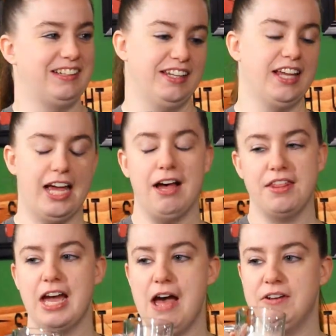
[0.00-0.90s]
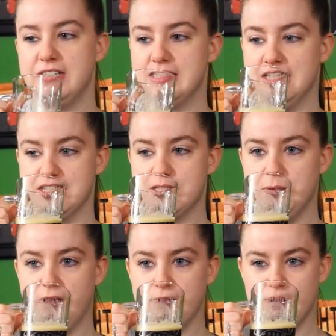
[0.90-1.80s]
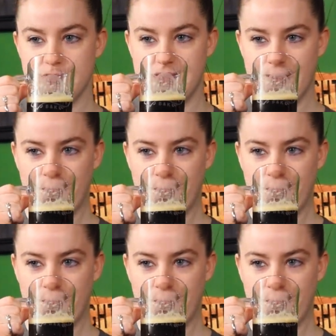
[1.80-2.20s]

They have a distinct smell for sure.